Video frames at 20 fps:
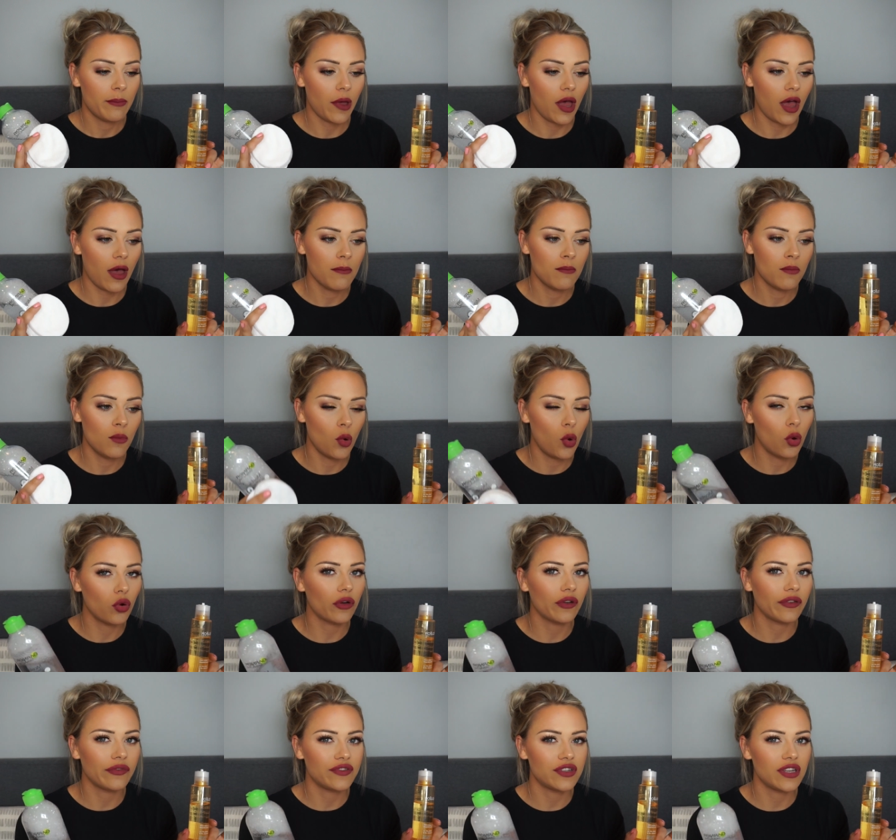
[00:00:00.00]
but more
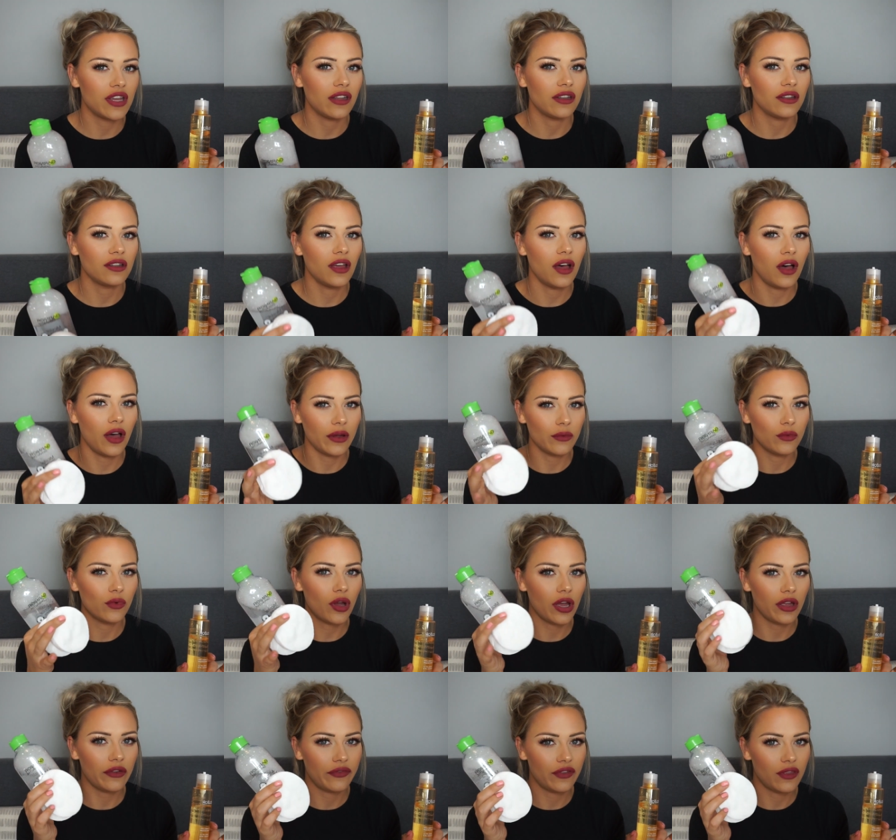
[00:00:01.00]
often I will
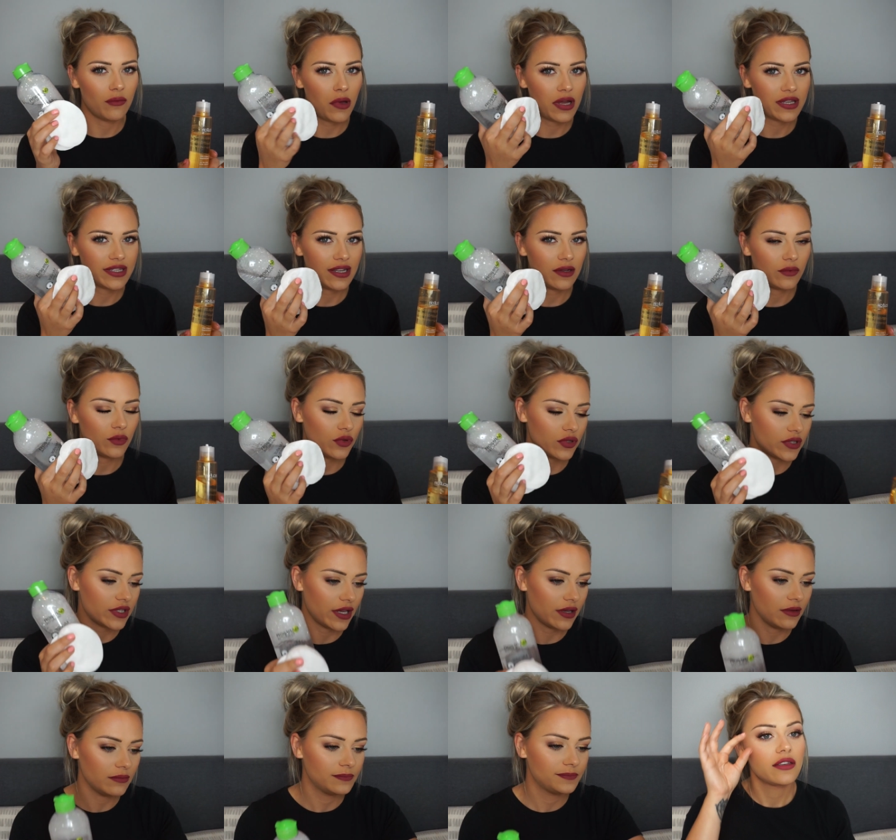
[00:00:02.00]
go for the micellar
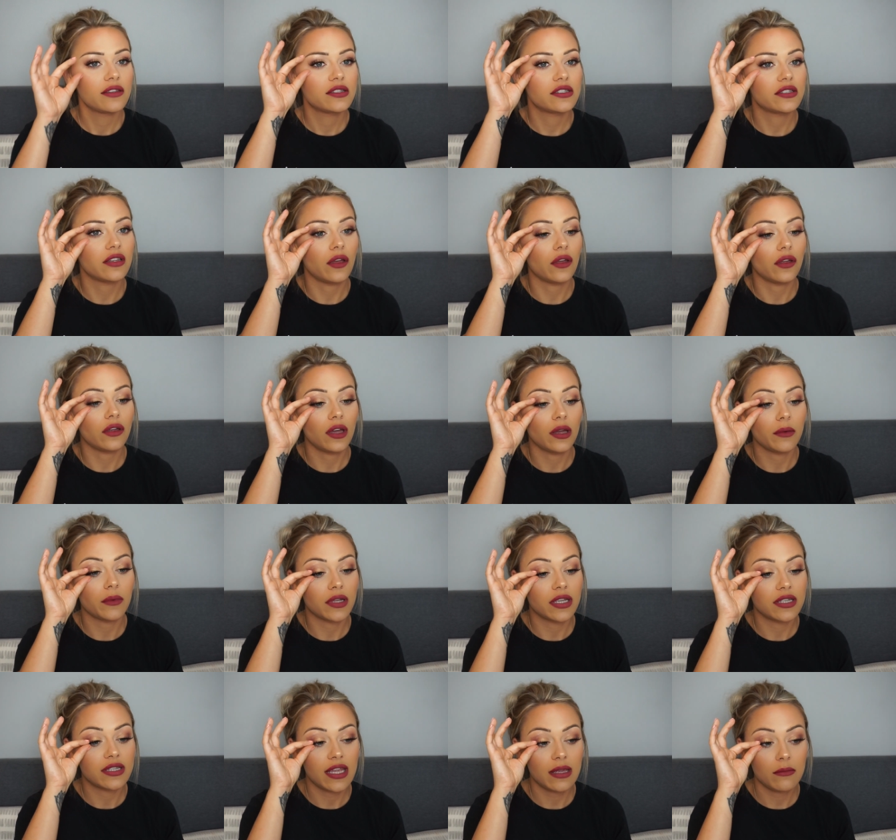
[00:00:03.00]
water. So I'm
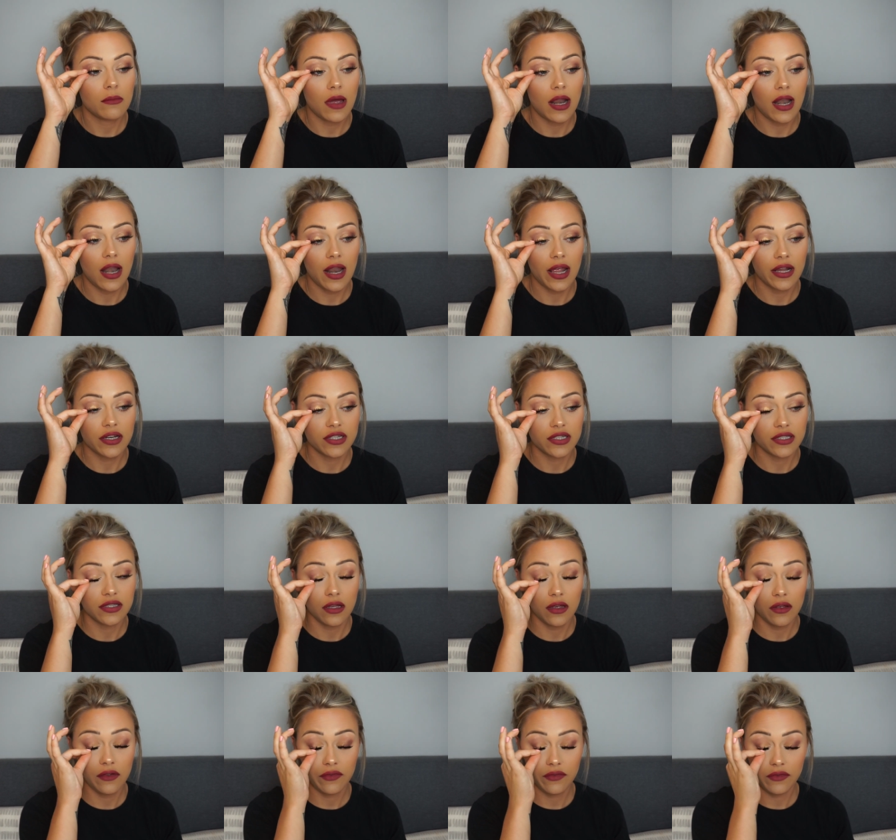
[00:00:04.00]
going to take my lashes
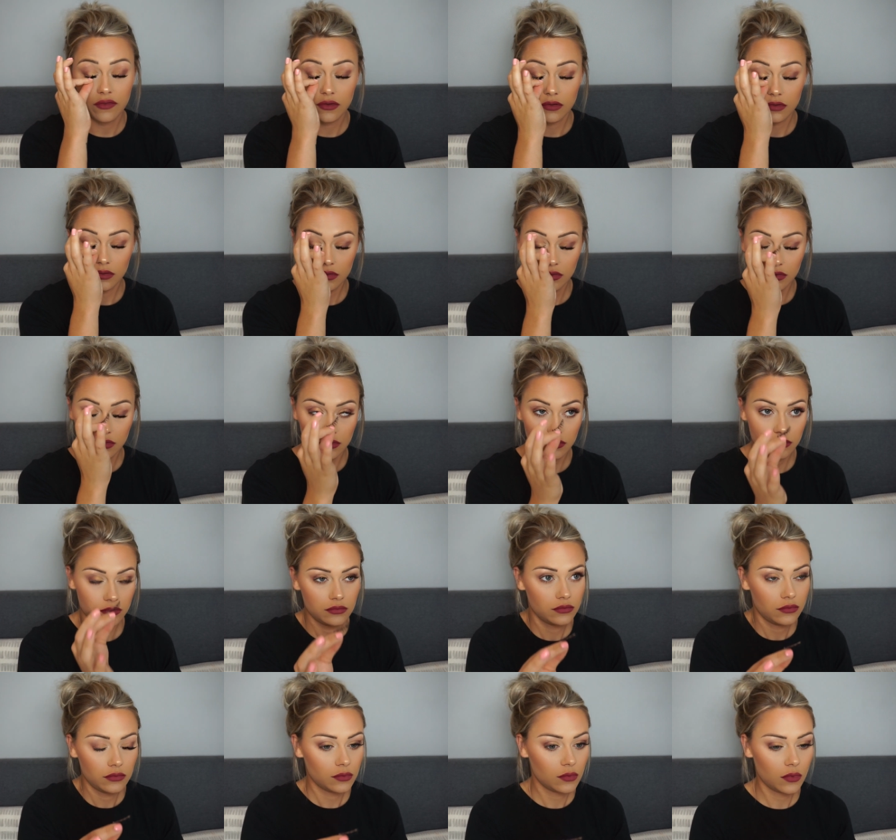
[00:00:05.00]
off.
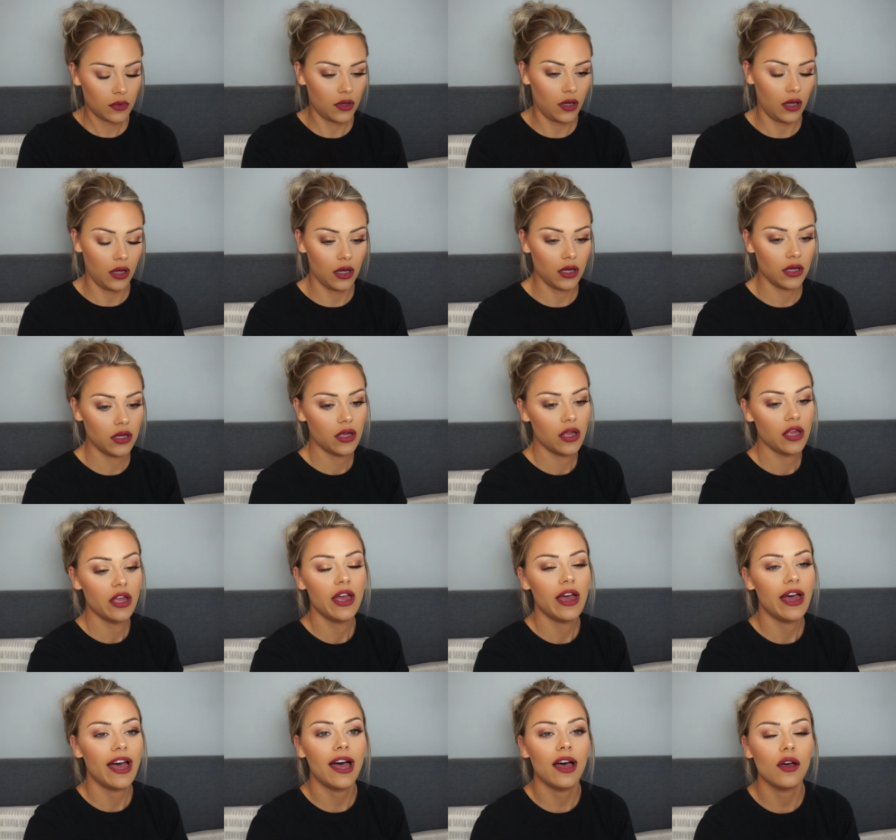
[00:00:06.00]
Oh,
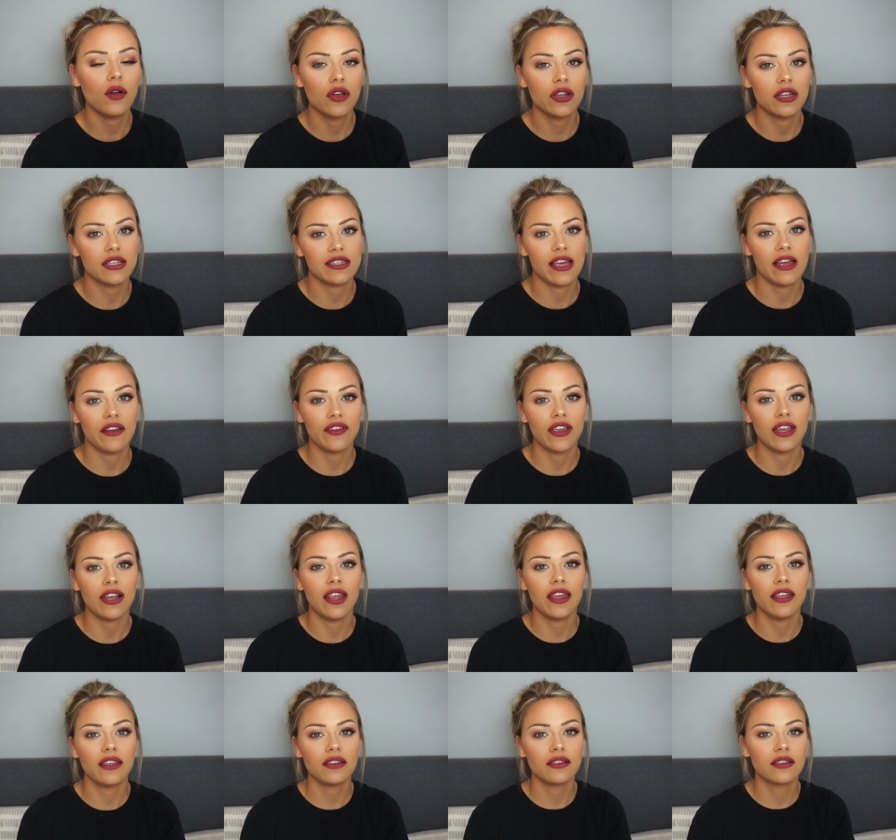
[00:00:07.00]
how good is that
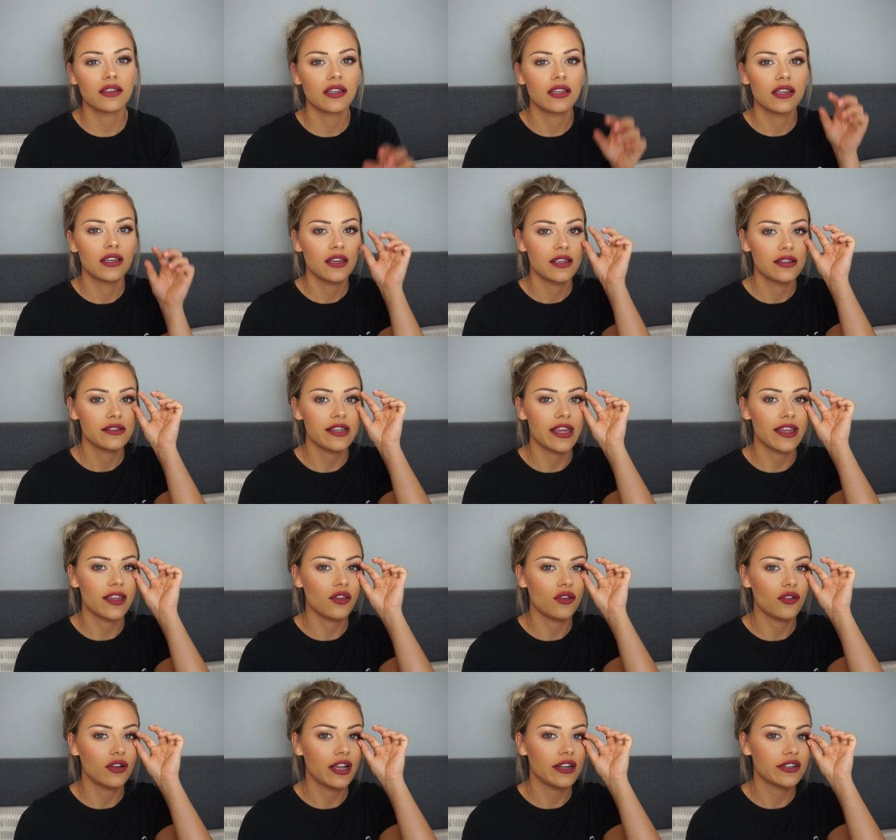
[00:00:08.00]
feeling,
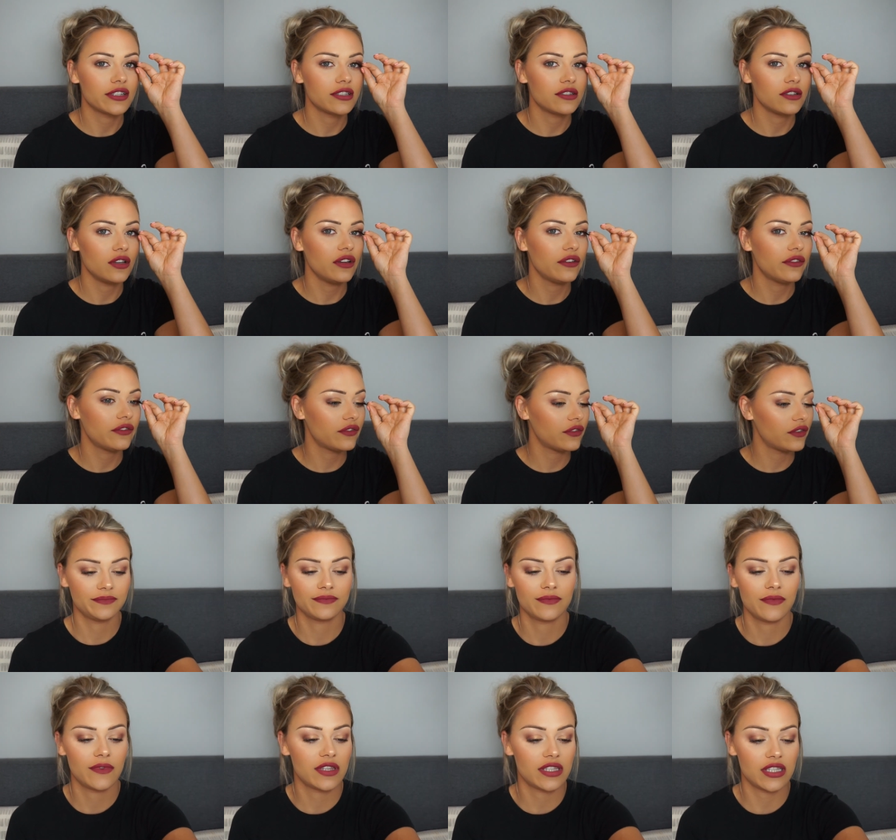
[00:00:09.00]
taking your lashes off?
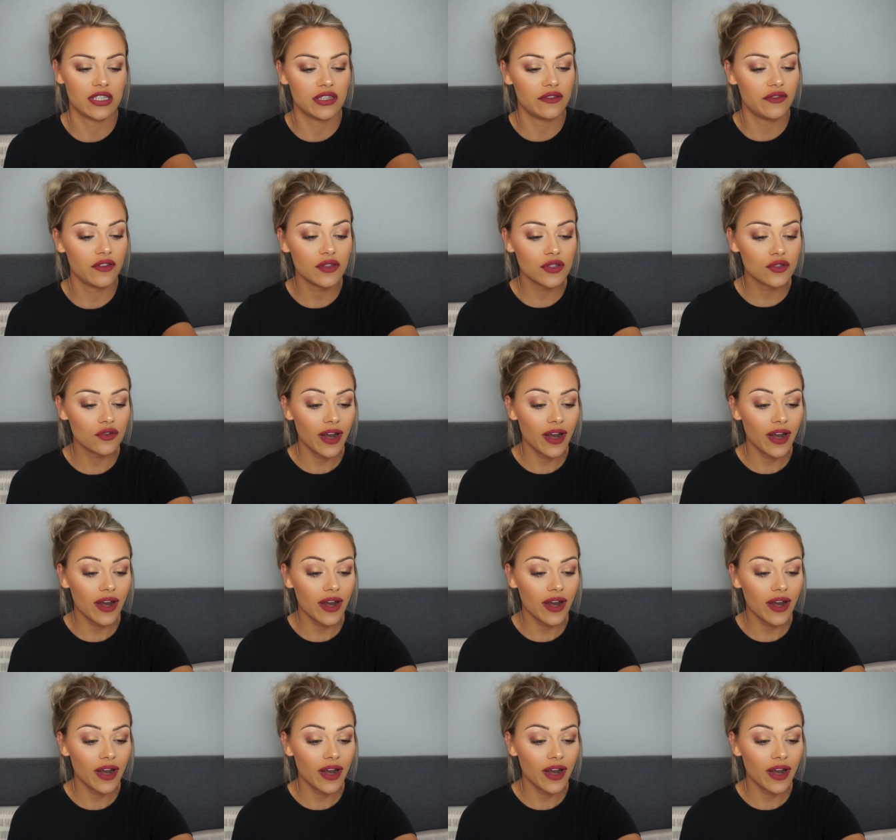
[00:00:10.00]
It just feels